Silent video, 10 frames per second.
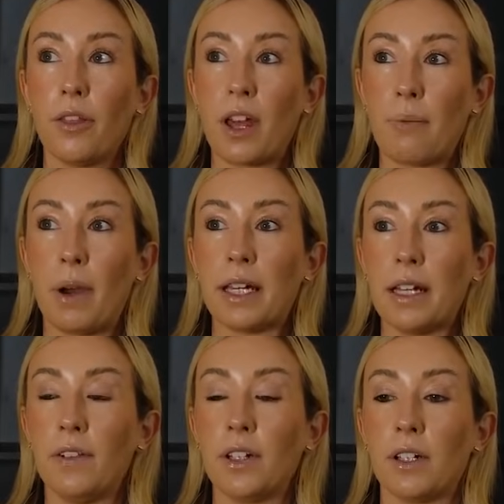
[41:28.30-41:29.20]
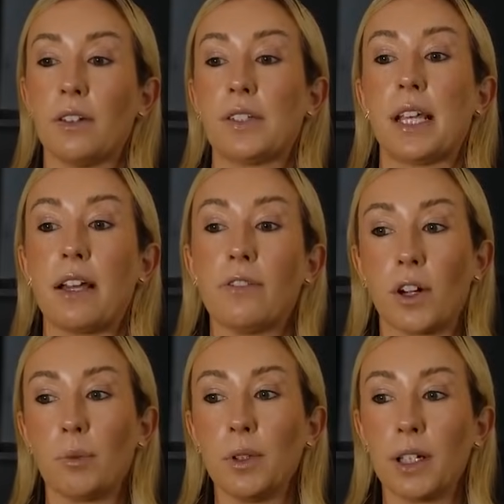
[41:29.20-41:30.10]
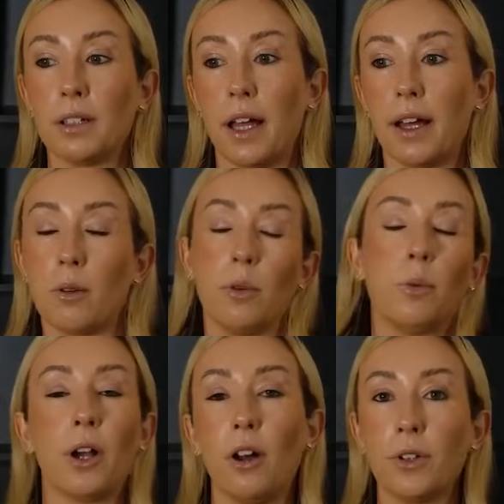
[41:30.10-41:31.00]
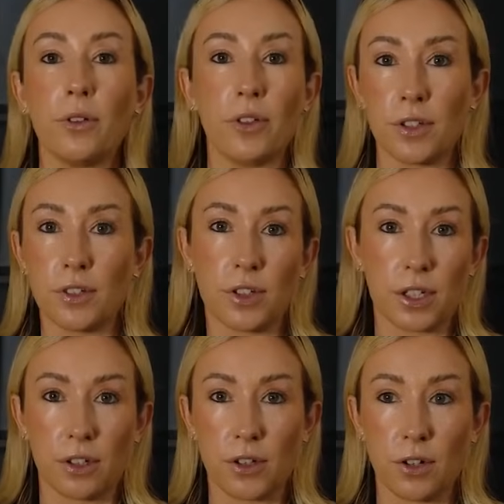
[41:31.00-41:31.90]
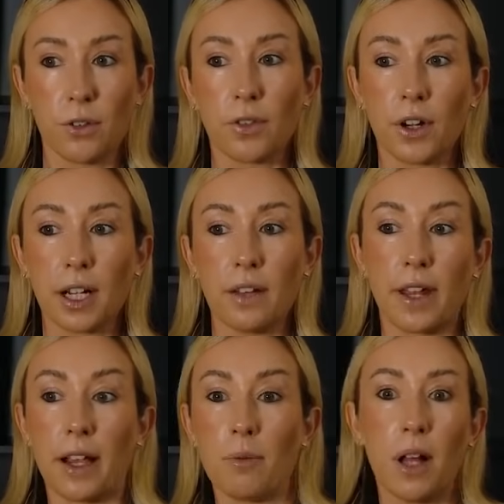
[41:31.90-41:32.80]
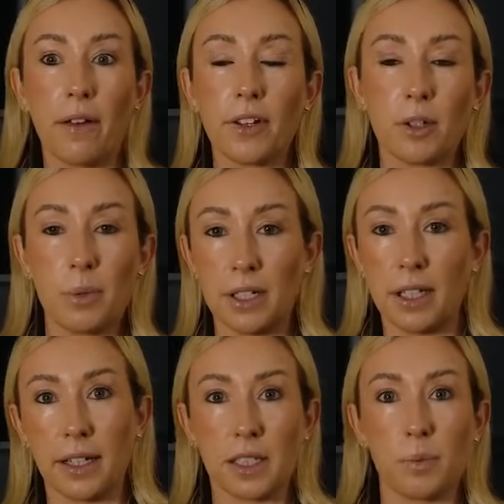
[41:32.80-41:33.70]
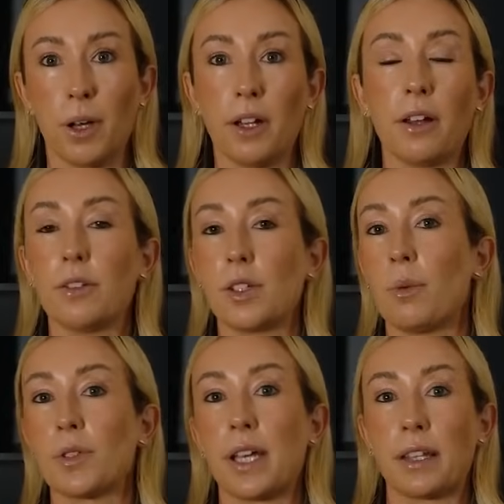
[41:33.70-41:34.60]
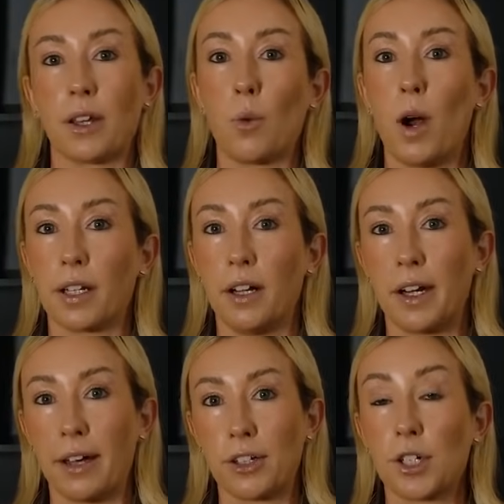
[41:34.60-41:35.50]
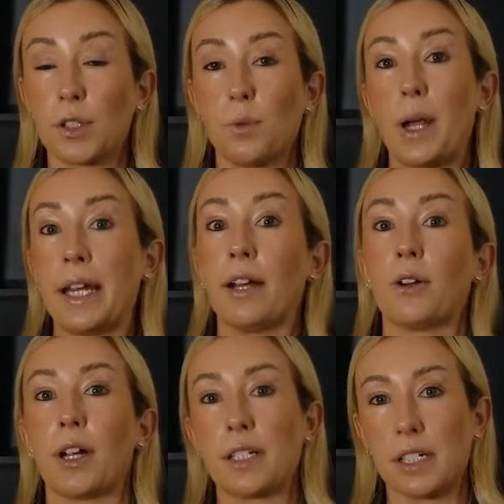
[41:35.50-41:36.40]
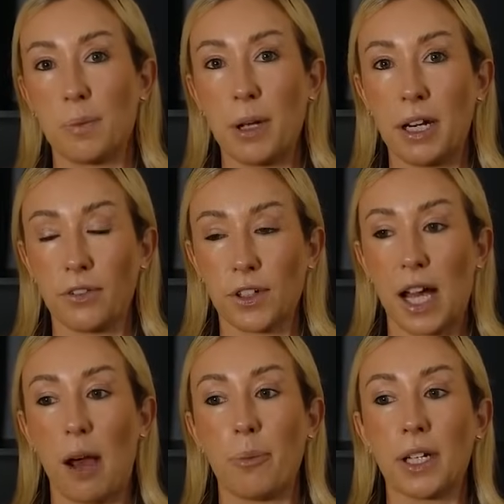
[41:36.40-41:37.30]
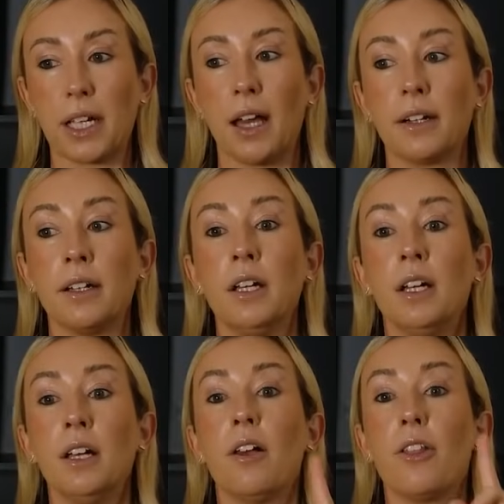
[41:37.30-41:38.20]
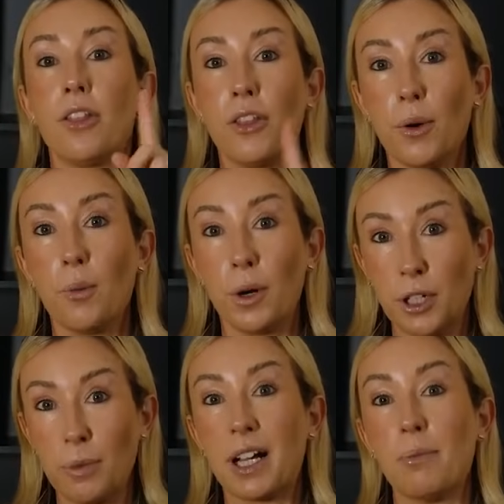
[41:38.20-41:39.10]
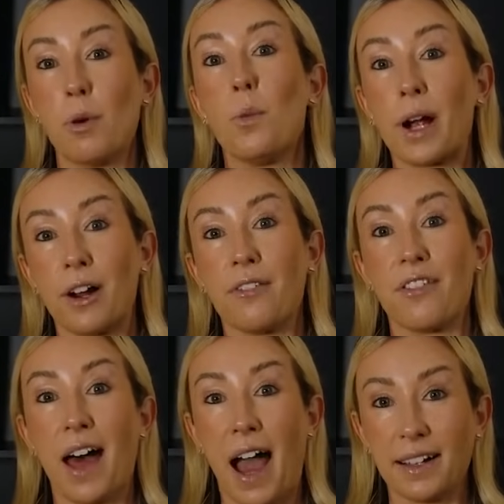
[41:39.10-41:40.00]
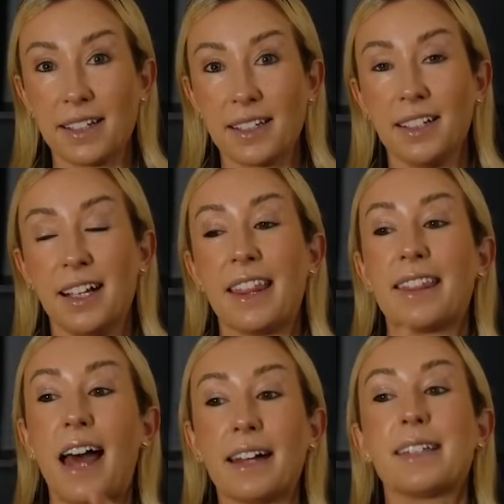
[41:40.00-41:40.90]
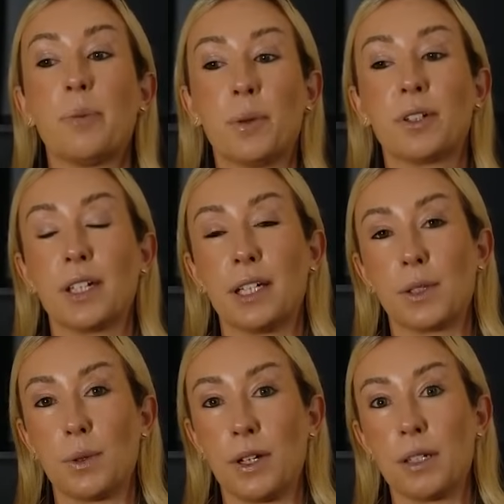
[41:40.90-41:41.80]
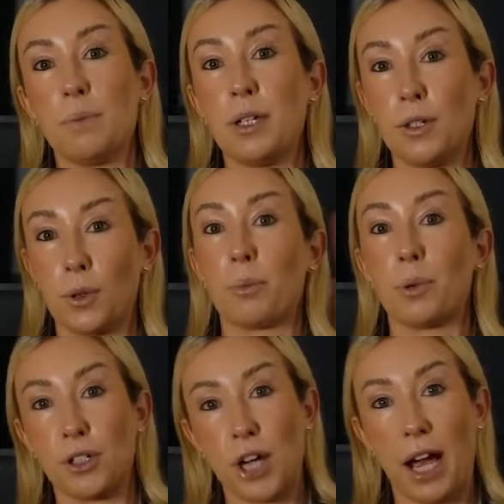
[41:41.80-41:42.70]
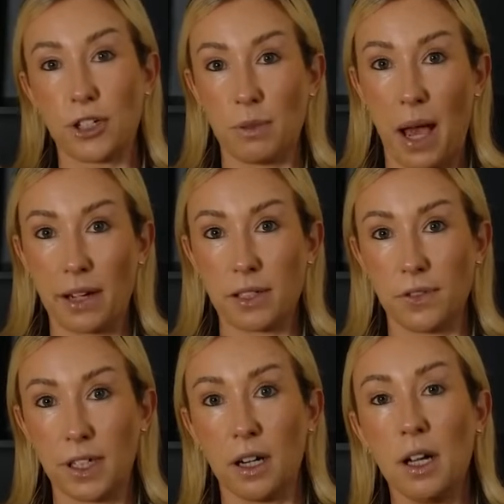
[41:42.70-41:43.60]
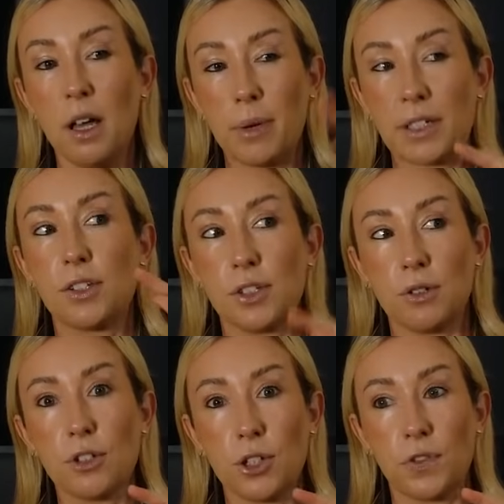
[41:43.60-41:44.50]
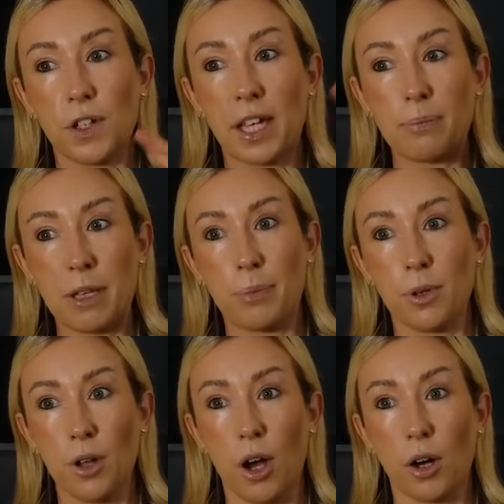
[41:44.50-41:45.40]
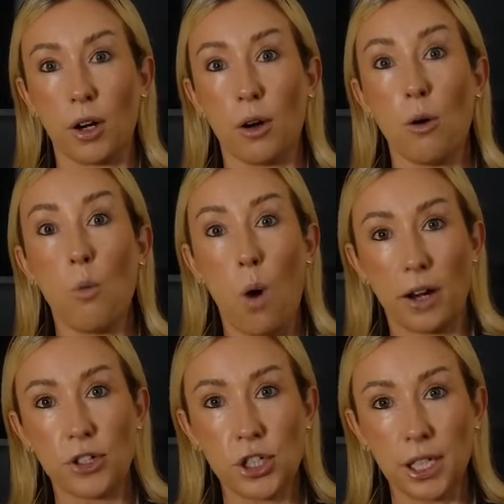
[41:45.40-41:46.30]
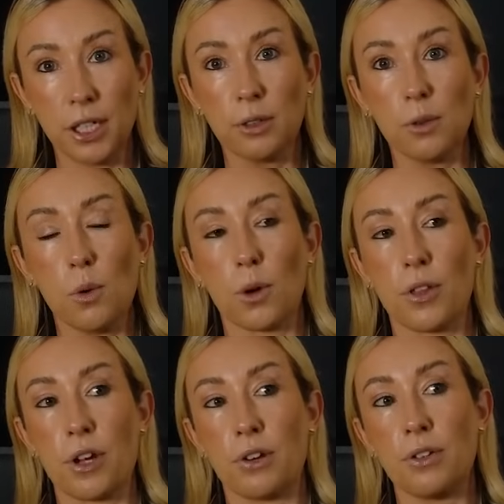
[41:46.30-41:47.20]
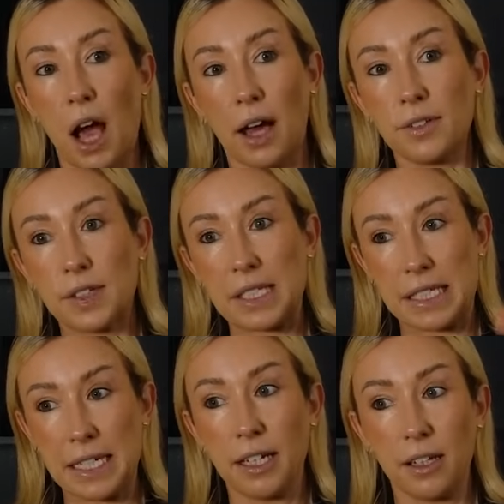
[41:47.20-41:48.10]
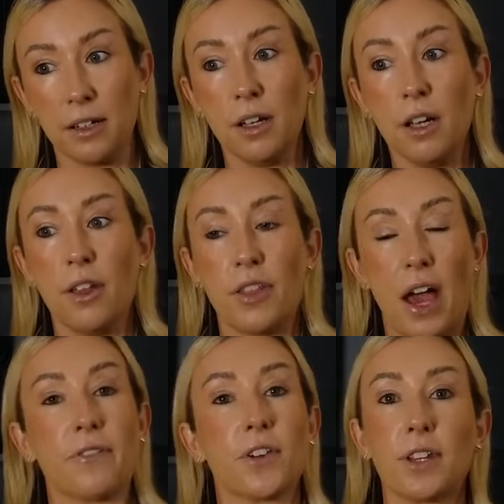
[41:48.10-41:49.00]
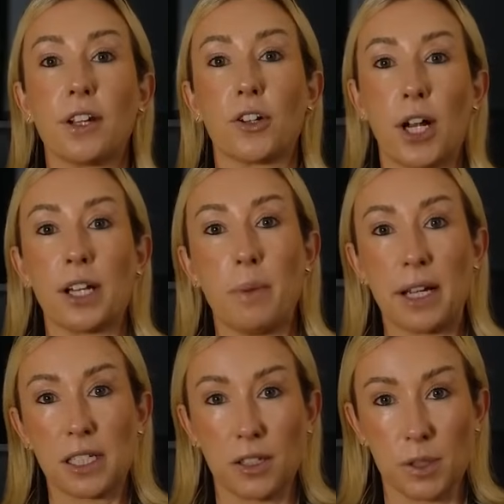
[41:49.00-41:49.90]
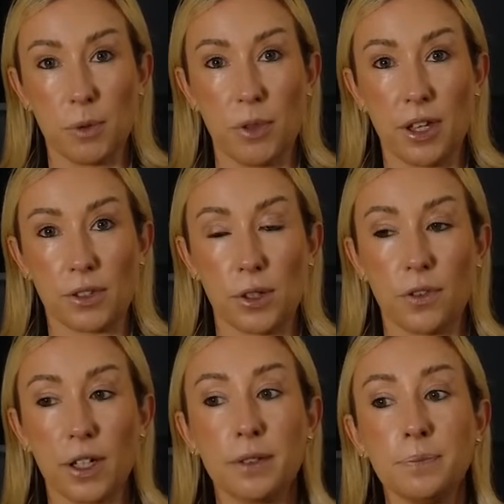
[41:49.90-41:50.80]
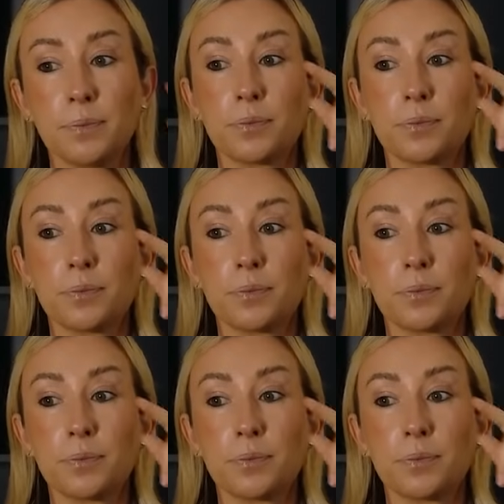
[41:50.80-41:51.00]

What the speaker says: they might even say verbally like, well, we all know this is just going to start over again. Like, I'm glad that you're being nice, but it's almost like they're walking on eggshells, waiting or anticipating for it to happen again. When you become aware of that, that typically is going to be your bridge action back to fear. Because as soon as you feel like people are watching you, or they're not seeing the effort that you're trying to make to smooth things over,